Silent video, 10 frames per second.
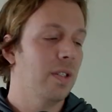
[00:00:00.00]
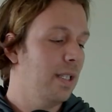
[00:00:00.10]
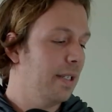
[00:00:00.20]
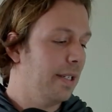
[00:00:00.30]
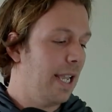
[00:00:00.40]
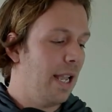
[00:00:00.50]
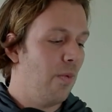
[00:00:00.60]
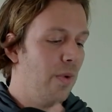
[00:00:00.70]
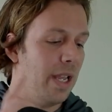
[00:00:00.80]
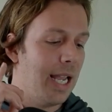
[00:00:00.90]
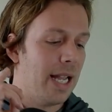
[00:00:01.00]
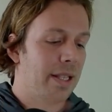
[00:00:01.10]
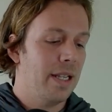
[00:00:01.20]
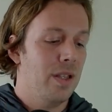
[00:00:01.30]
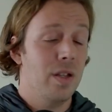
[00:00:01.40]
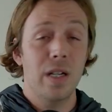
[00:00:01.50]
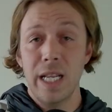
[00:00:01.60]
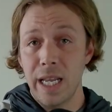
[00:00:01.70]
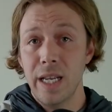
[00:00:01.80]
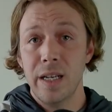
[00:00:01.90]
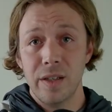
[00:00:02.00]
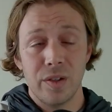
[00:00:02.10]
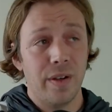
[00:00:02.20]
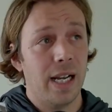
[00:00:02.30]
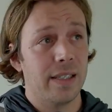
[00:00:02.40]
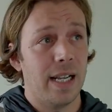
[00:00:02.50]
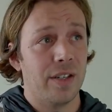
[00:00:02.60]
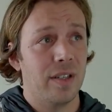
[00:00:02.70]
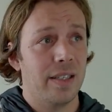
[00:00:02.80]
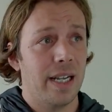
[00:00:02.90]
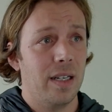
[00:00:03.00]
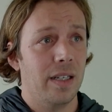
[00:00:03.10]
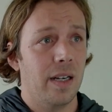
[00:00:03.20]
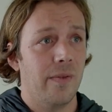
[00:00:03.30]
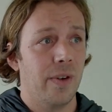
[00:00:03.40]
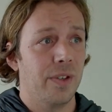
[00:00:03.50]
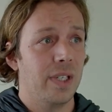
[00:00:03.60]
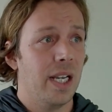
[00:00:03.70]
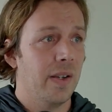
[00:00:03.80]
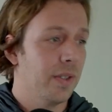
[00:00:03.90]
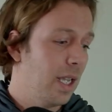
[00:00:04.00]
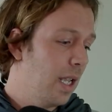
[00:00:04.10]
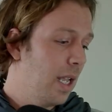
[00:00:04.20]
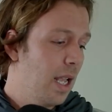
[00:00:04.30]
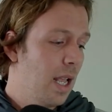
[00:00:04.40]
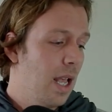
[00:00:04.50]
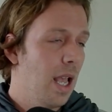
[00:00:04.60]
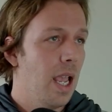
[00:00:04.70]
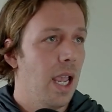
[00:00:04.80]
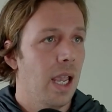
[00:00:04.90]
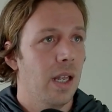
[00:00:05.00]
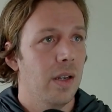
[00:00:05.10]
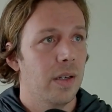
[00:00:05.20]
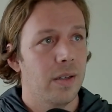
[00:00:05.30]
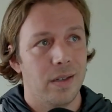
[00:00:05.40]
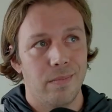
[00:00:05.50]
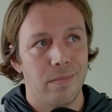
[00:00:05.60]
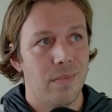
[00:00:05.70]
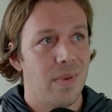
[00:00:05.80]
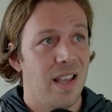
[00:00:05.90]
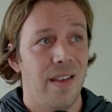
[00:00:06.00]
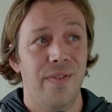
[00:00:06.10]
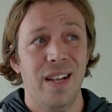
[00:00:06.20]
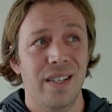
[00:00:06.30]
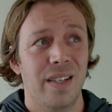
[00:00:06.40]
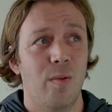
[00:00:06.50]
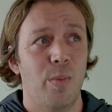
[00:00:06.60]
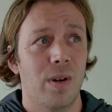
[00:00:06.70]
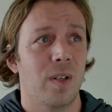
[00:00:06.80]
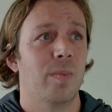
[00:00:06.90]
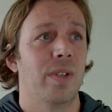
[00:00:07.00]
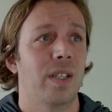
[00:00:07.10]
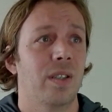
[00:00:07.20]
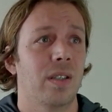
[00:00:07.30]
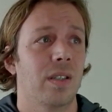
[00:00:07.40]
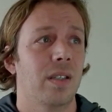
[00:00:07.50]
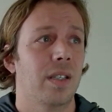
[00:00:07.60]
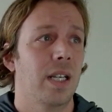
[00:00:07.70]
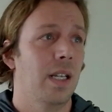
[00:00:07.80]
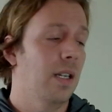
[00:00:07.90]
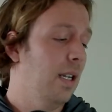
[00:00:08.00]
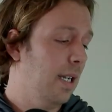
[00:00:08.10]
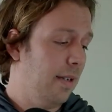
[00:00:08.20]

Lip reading: see this again. We got the link so you guys can actually take a look at it for yourselves. And if you guys have a better explanation than